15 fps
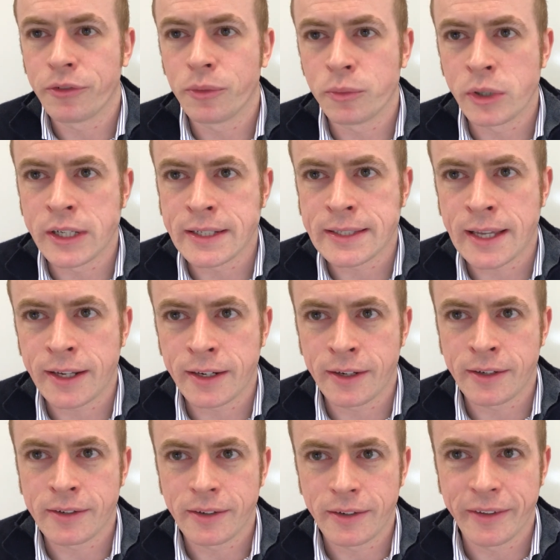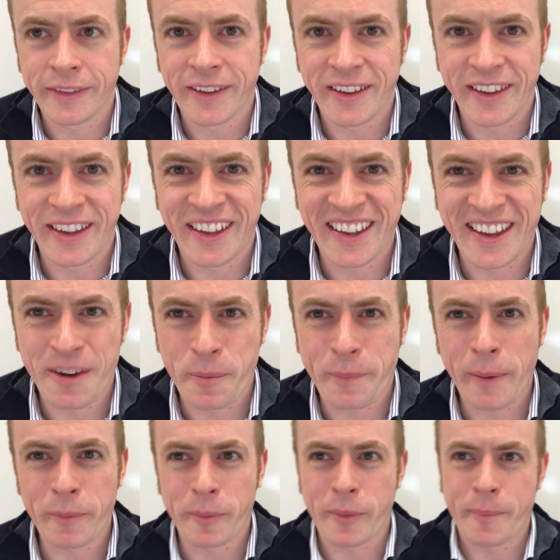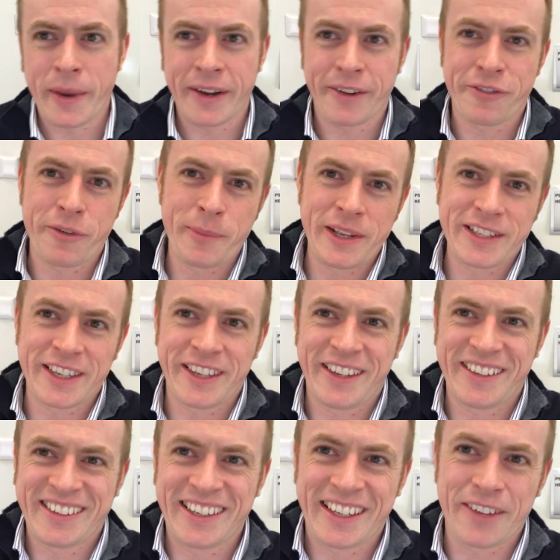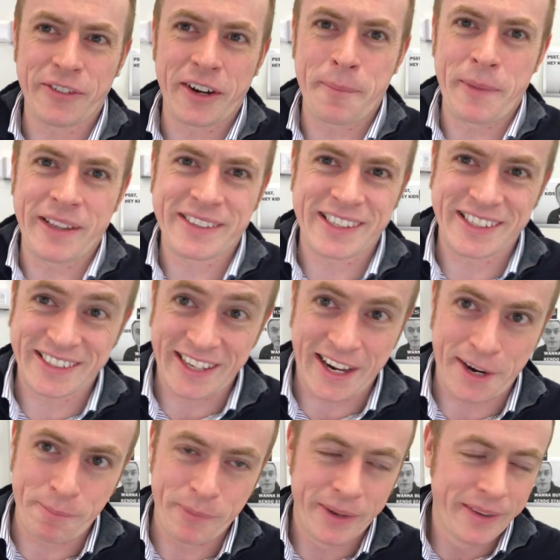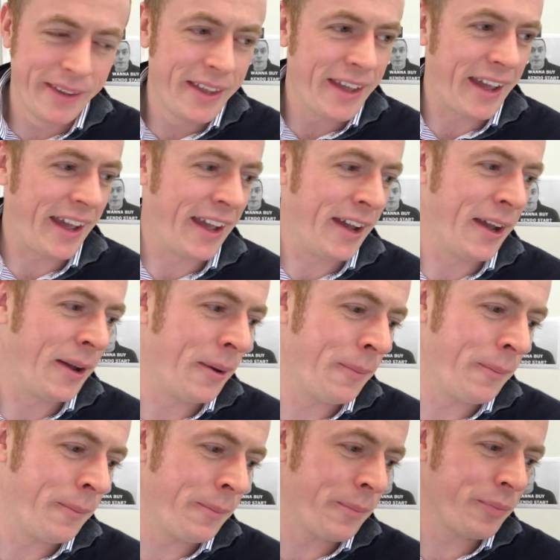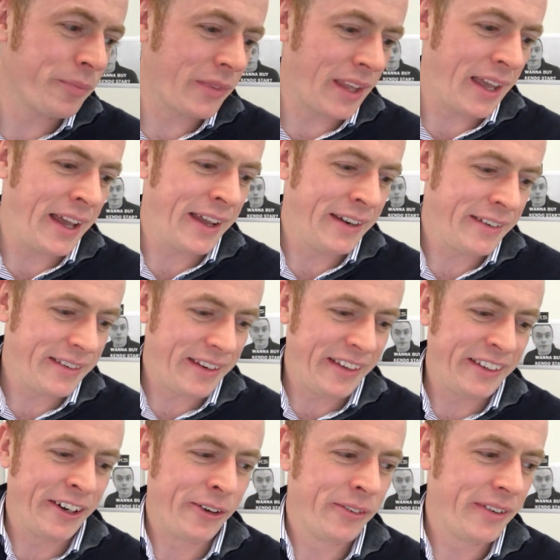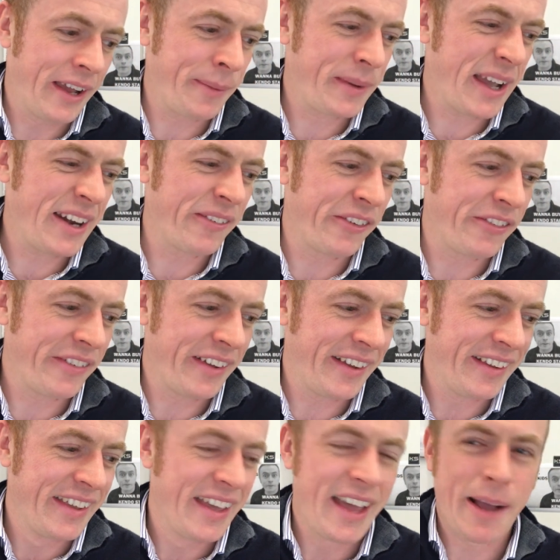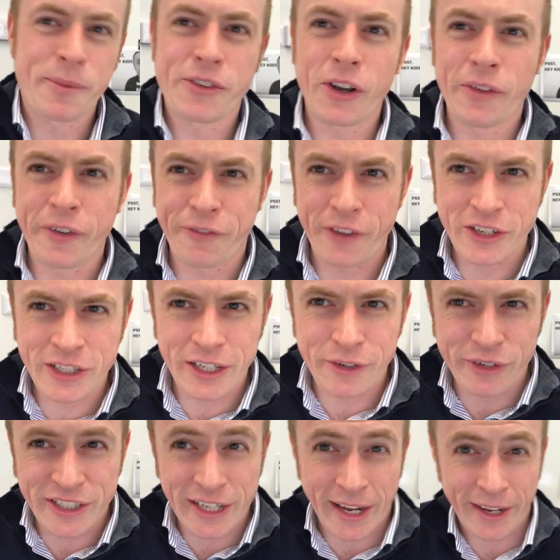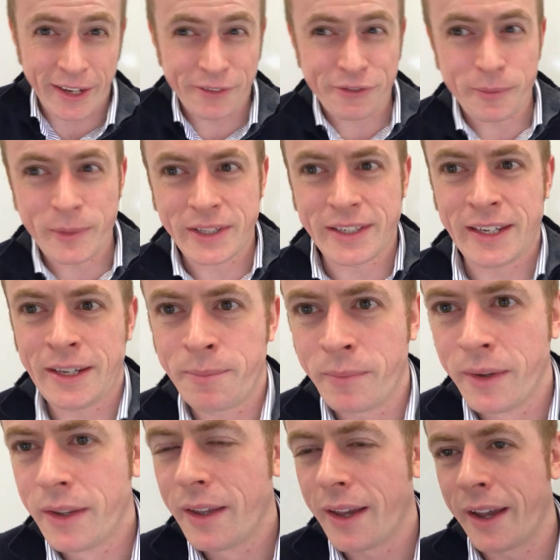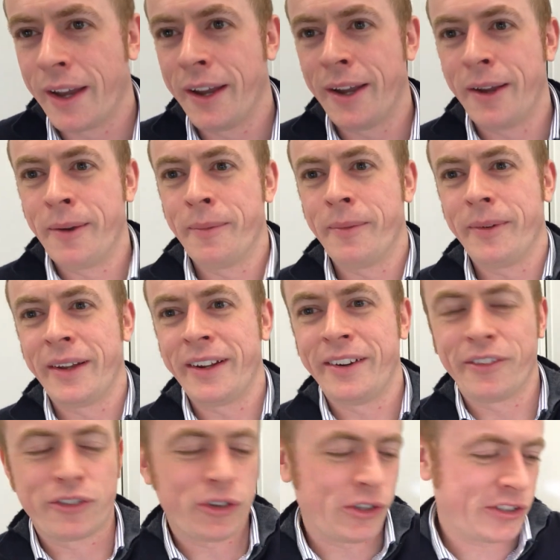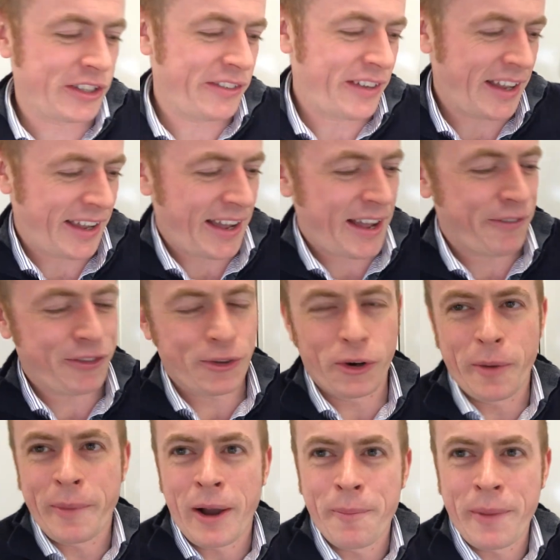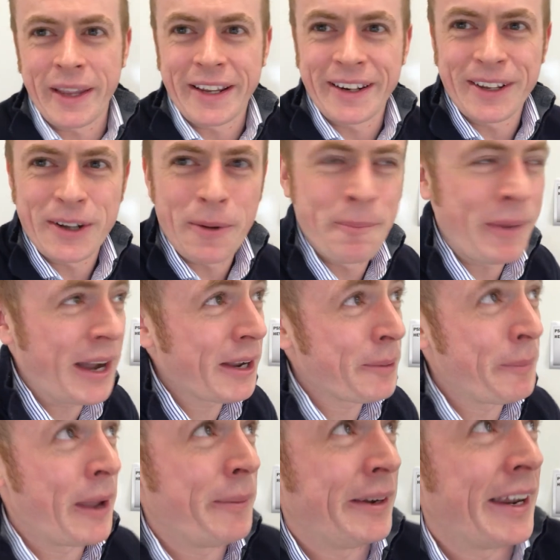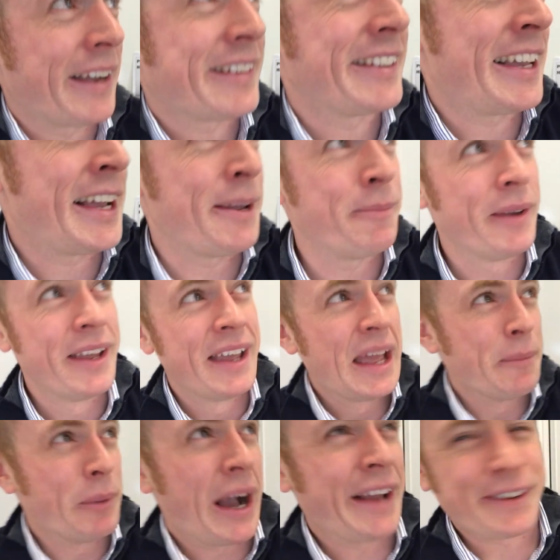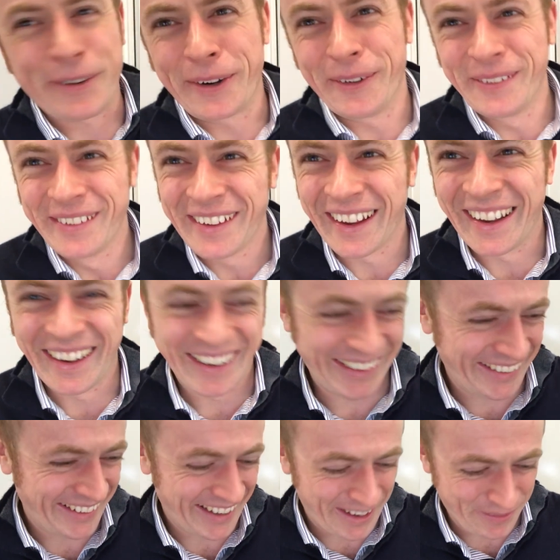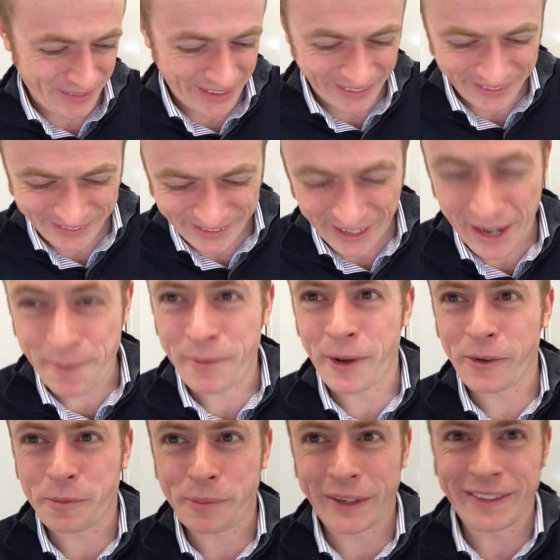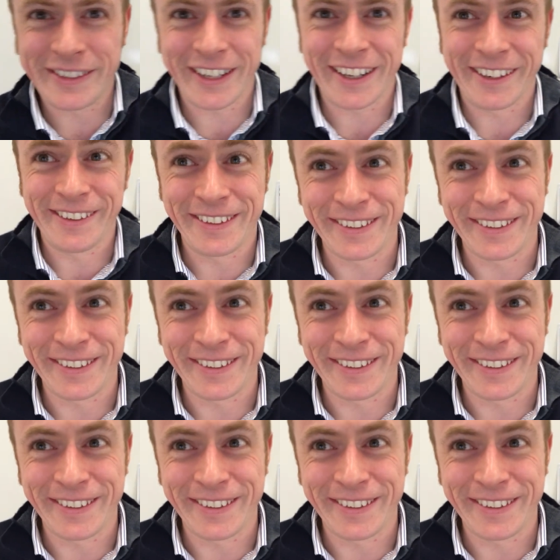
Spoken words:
We decided that it would probably be better for me to give it a miss this time. I'm kind of I'm sort of officially retired from the team. And of course, I have thought about making a comeback maybe next time. But I don't know. Like I say, I'm no spring chicken.